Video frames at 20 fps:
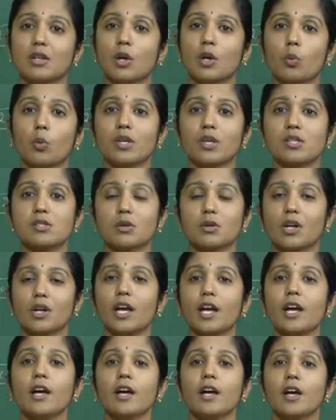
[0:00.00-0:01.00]
request
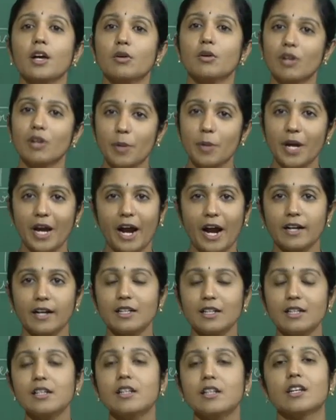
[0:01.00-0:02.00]
will be
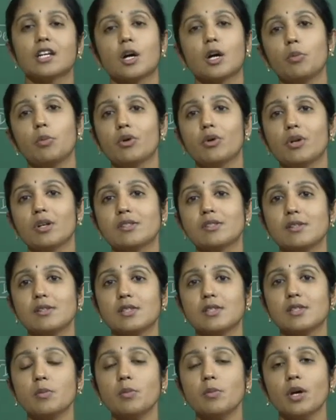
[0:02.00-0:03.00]
handled in a computer
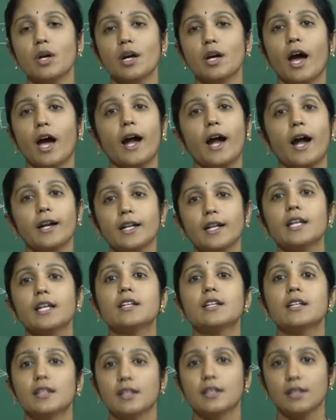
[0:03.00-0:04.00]
system. And
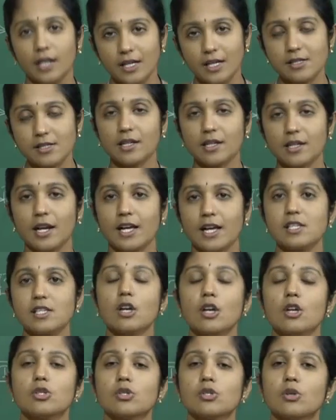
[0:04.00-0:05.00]
in next class,
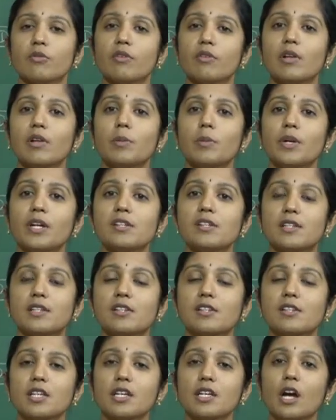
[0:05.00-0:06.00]
so we will be
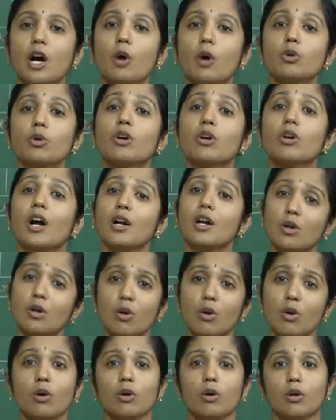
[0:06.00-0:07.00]
discussing how to
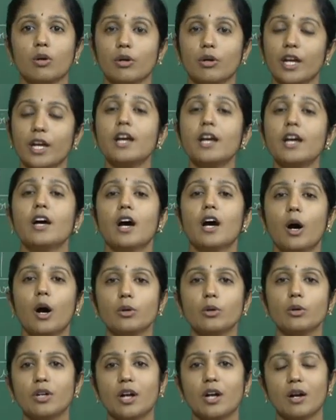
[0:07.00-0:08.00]
control
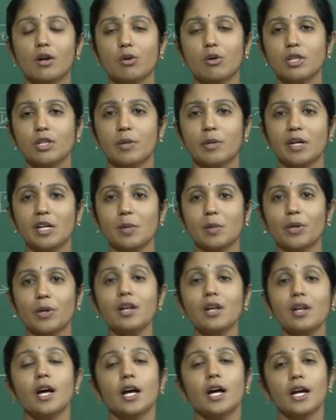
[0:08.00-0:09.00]
the
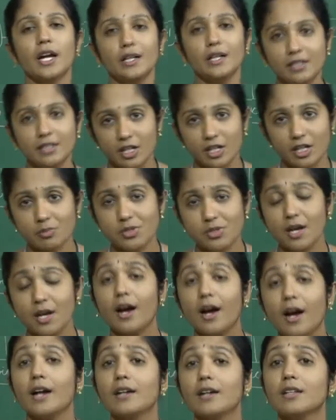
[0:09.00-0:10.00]
multiple interrupts,
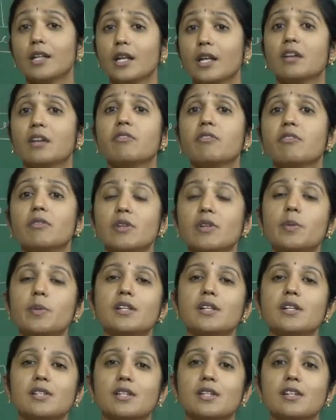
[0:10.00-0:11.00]
and then we will
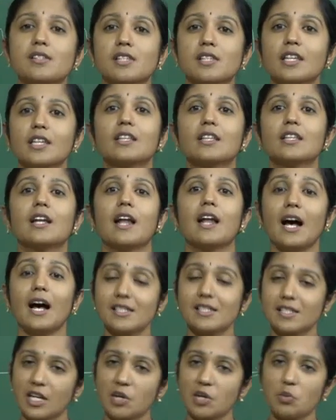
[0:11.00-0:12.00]
be discussing the
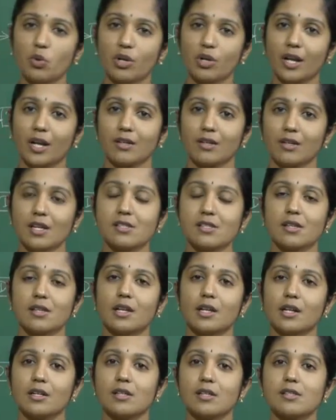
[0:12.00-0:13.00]
last IO techniques,
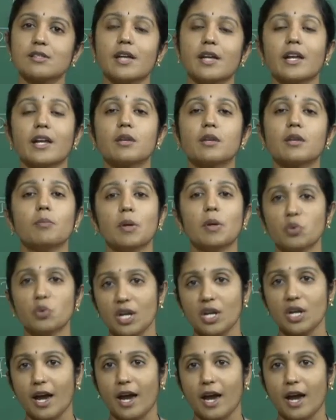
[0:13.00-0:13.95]
that is direct memory